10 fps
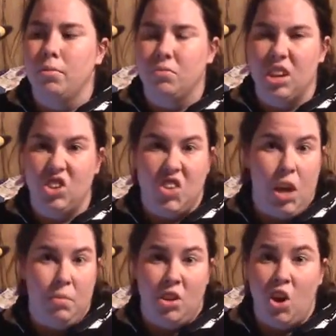I just
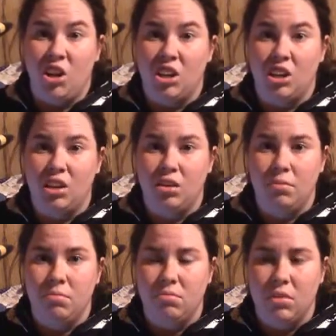kept it all in.
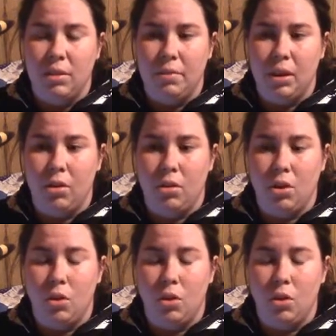I figured, oh,